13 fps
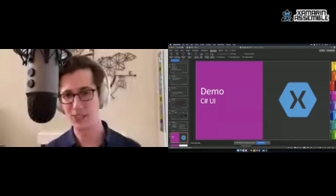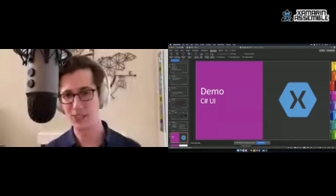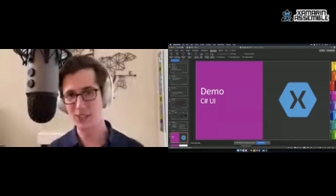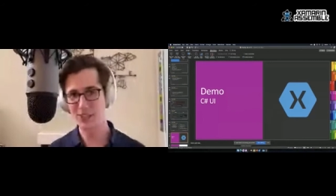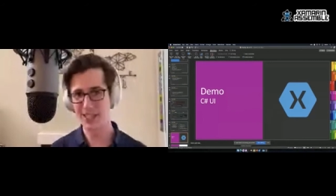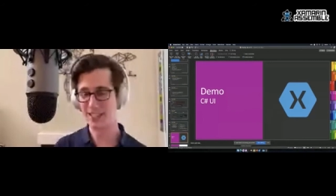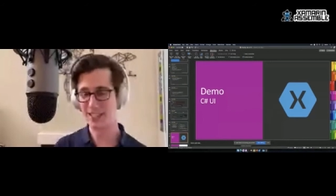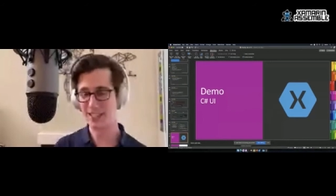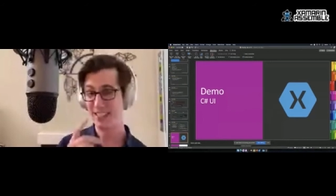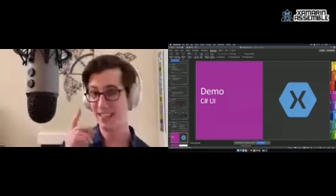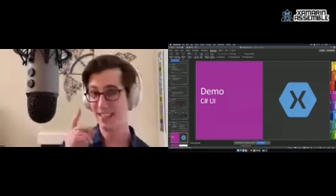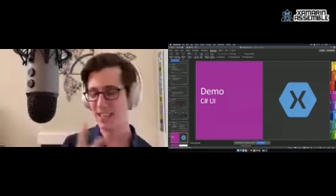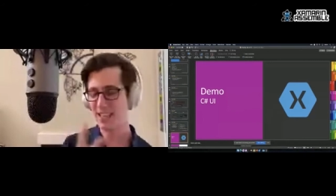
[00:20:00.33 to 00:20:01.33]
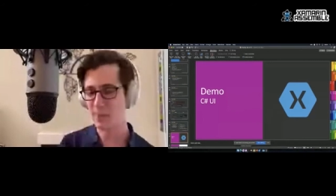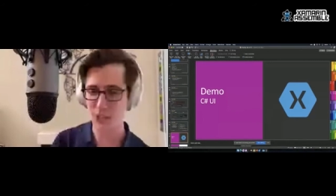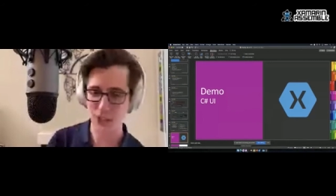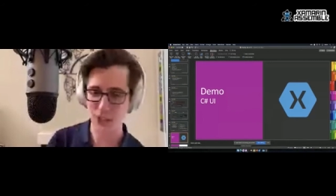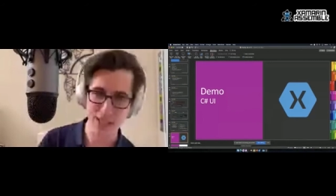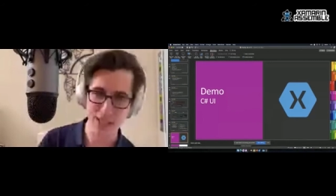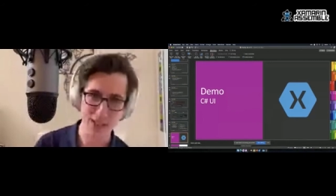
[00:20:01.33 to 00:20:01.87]
And I'll make sure to
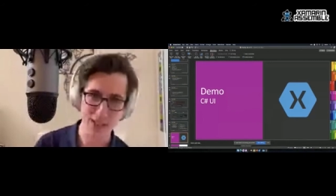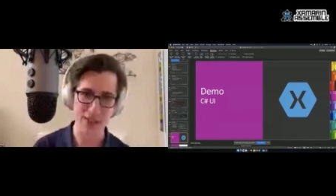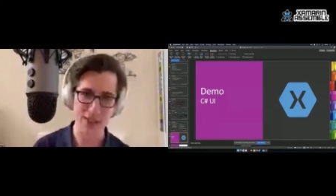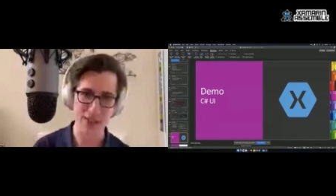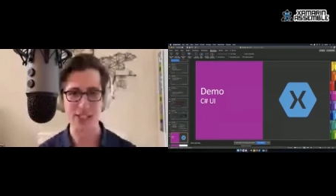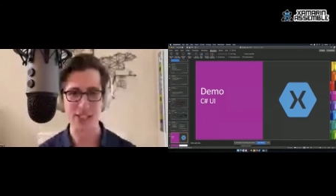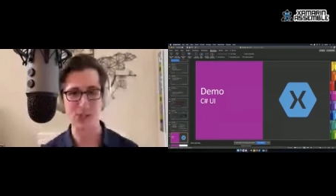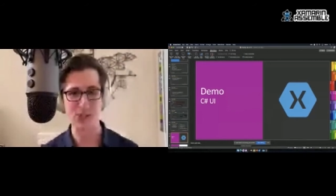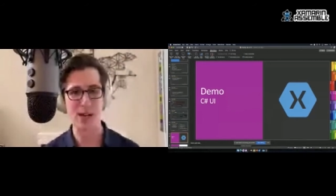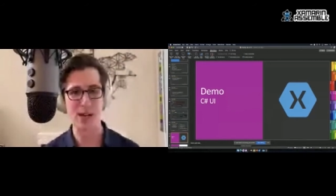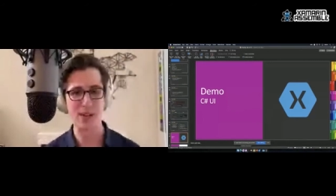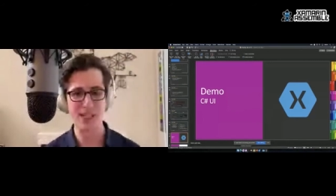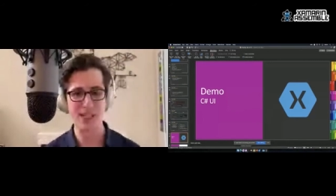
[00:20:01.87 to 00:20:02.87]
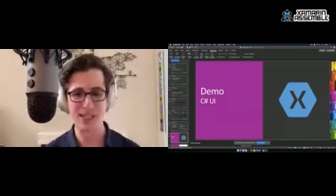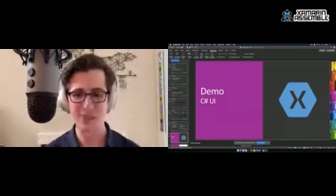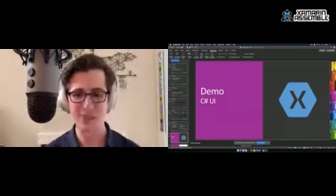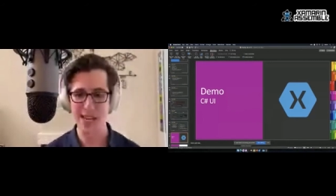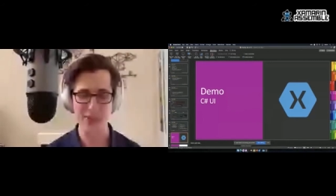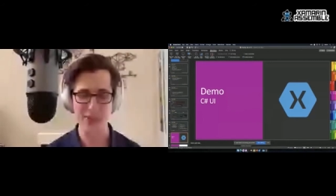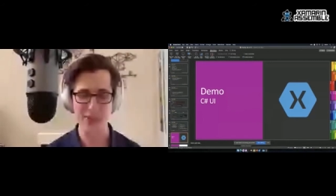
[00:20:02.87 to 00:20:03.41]
give you another chance to grab the link if you
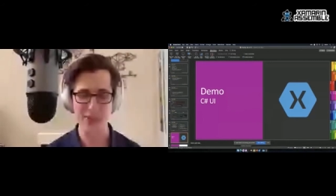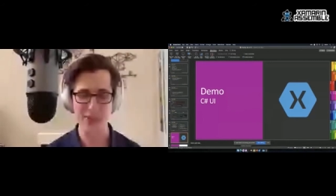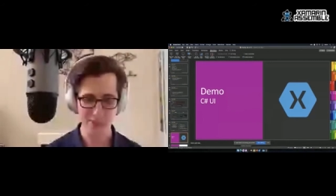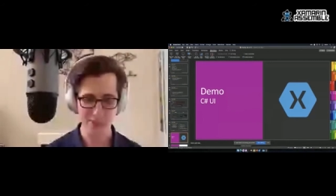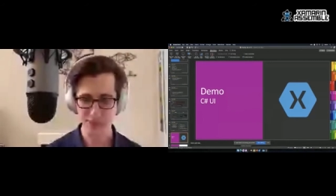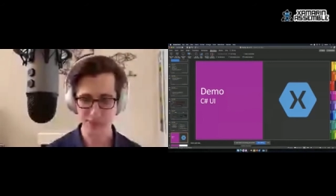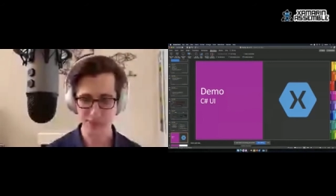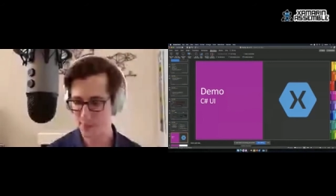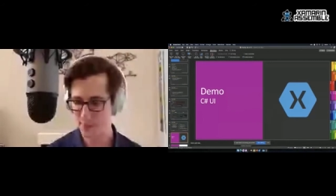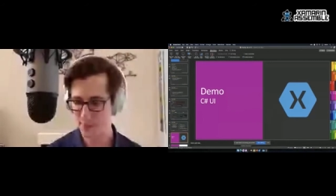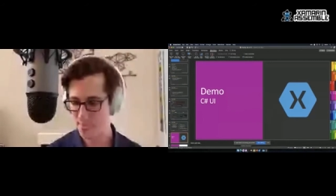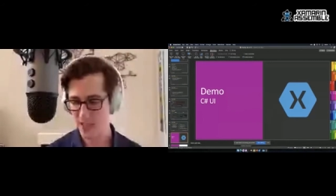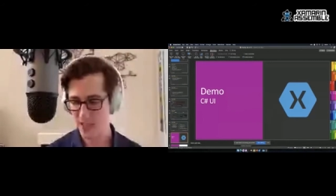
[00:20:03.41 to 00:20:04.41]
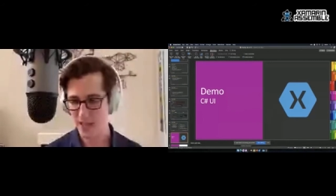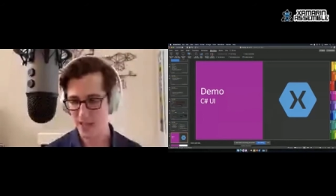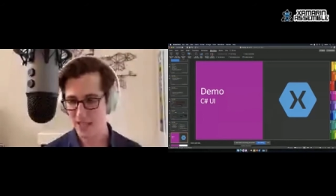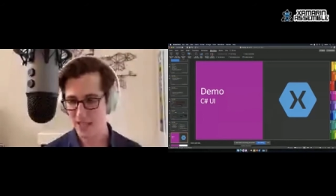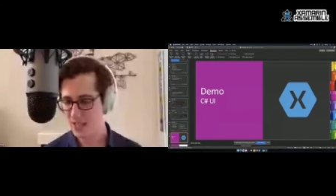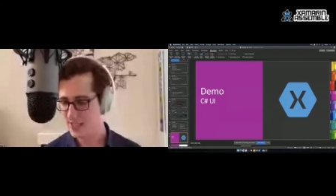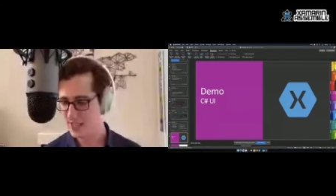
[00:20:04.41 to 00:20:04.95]
haven't already. But
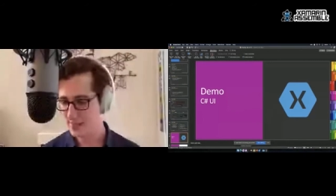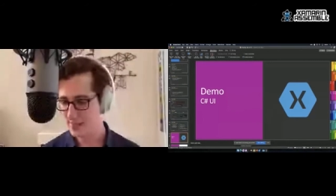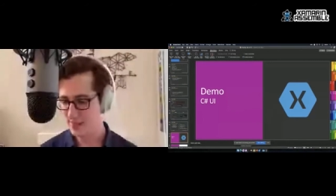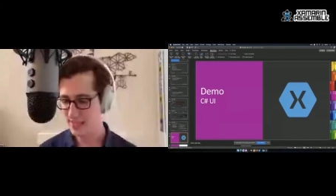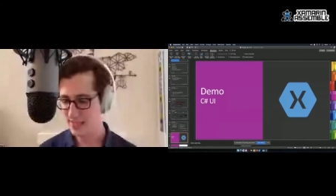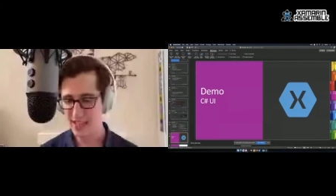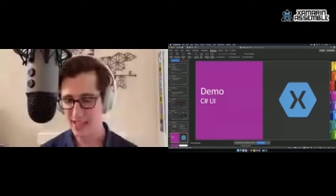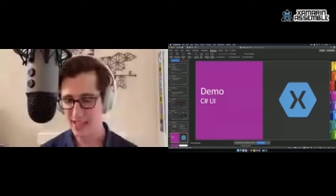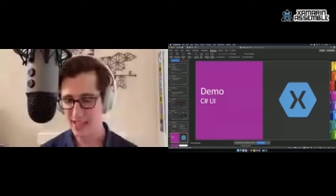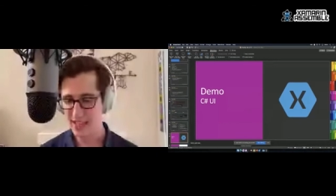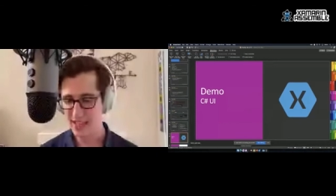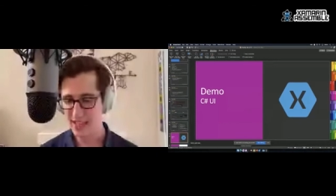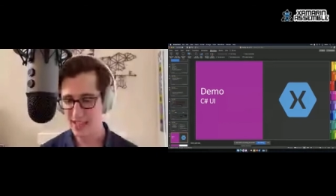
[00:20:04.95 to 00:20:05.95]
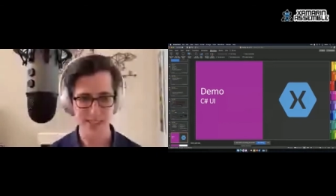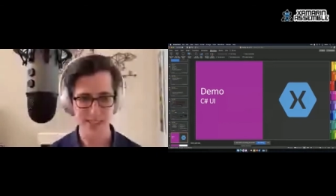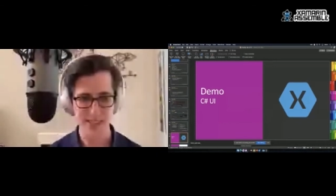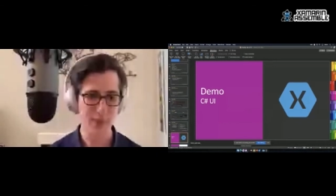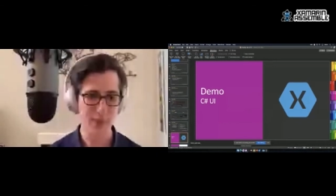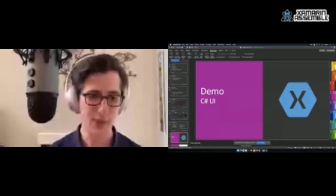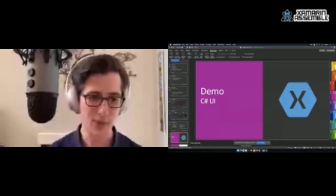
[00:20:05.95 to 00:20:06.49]
here's an app that I called Xam
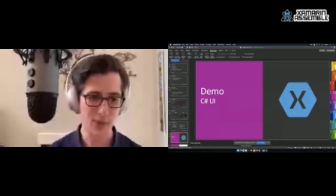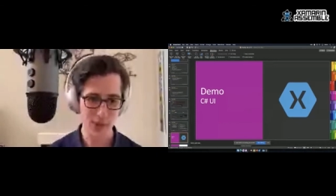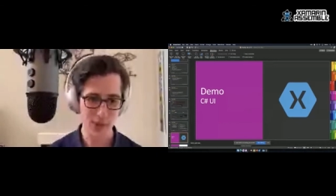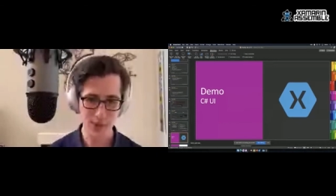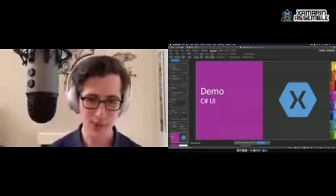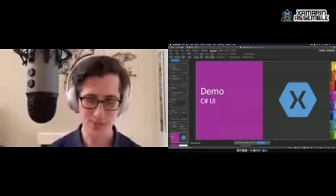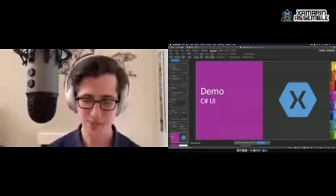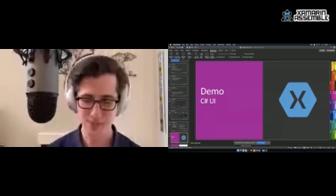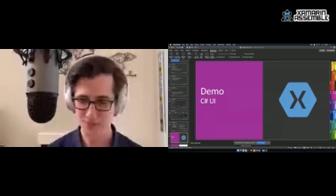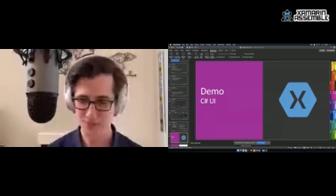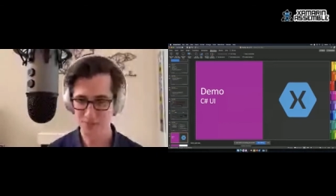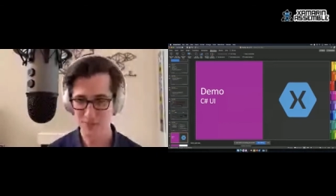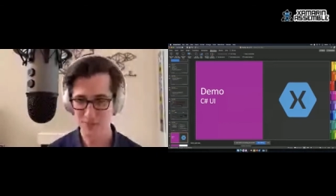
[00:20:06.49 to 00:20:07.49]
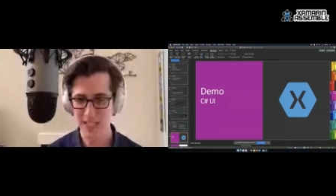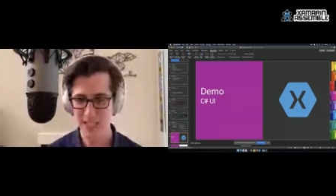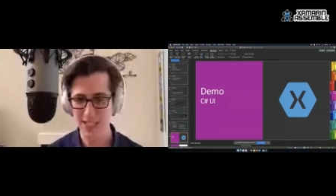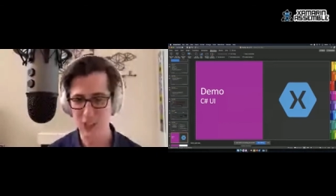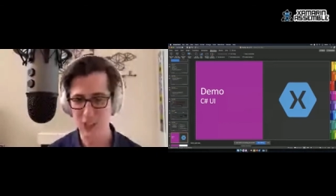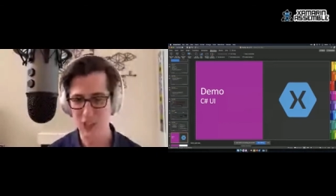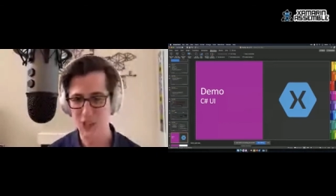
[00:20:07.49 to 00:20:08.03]
Converter. It
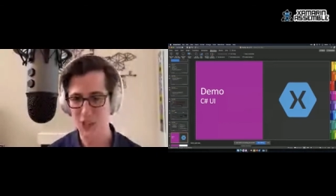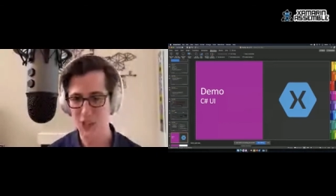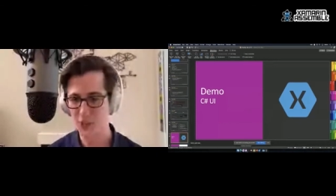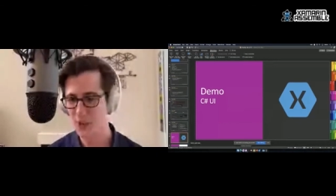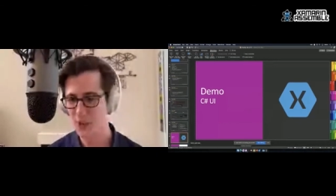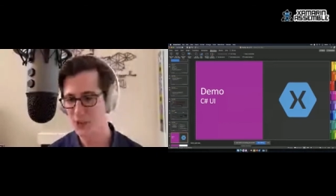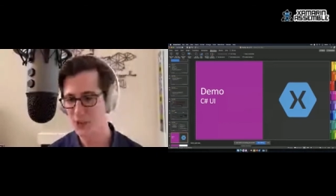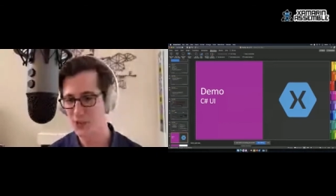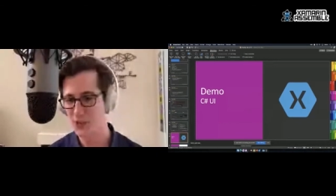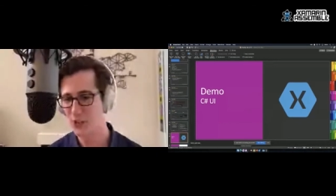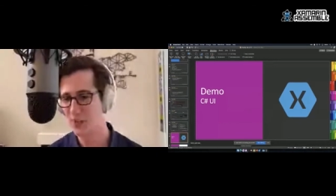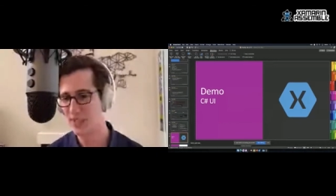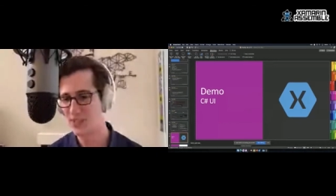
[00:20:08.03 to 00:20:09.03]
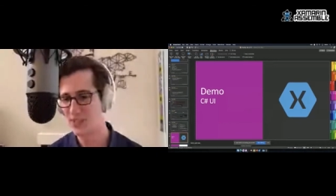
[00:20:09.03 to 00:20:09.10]
just converts units.